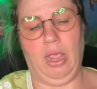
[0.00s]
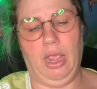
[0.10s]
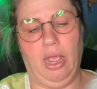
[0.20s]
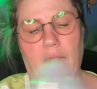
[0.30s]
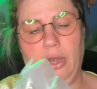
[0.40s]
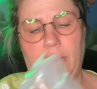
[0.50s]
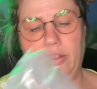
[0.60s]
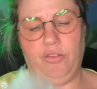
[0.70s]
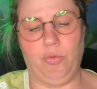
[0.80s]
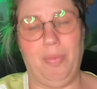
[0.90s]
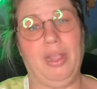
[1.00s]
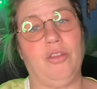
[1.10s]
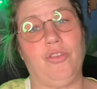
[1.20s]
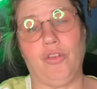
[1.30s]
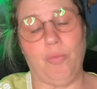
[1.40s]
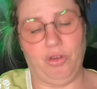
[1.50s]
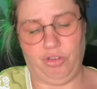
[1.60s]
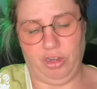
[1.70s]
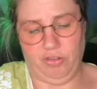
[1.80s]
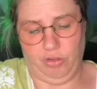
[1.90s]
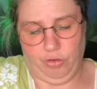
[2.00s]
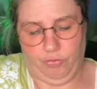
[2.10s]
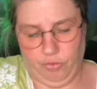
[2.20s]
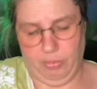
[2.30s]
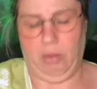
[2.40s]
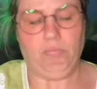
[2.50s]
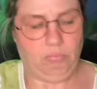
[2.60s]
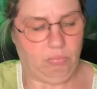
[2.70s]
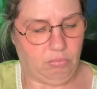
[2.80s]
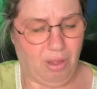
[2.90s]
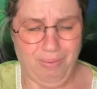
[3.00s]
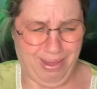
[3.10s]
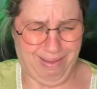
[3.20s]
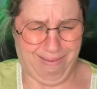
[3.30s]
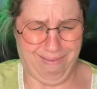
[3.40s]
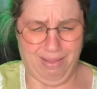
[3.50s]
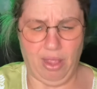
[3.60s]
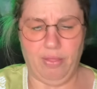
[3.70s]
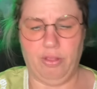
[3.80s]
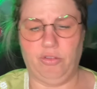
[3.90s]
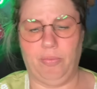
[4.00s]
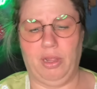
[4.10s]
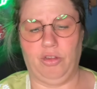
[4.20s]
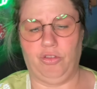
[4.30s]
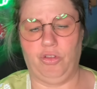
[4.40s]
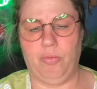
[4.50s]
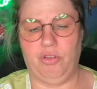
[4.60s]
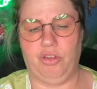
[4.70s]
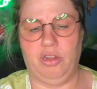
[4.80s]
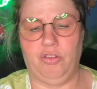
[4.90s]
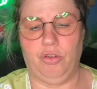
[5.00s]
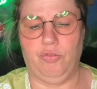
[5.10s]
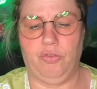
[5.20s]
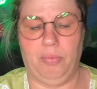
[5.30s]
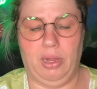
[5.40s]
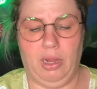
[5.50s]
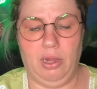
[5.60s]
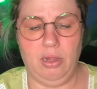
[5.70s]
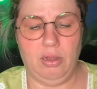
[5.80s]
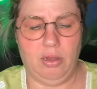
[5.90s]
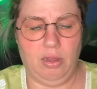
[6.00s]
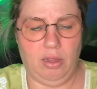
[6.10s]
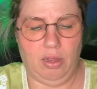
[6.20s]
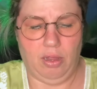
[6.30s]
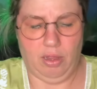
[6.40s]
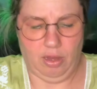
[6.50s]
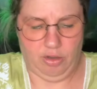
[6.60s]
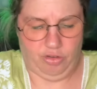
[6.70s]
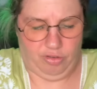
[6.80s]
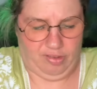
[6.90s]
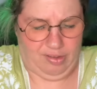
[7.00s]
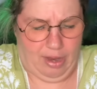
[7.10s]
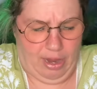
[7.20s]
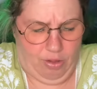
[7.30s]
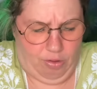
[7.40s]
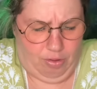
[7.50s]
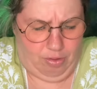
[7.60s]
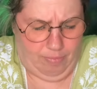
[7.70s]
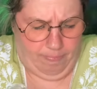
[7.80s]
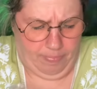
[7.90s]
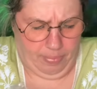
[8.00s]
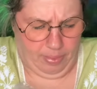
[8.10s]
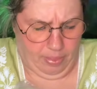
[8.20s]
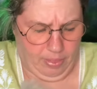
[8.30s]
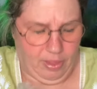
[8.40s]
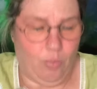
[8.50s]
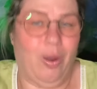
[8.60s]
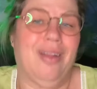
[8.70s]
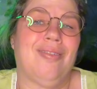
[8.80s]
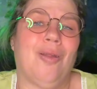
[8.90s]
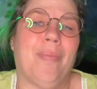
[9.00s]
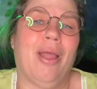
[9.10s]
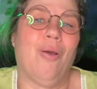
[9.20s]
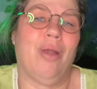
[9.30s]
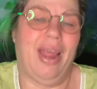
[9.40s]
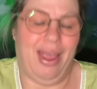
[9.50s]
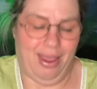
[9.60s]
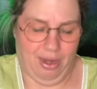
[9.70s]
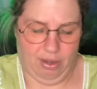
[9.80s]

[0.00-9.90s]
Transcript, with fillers: And this will make it so much easier for me. Okay. This will make it so much easier for me to style than when it's on my own head.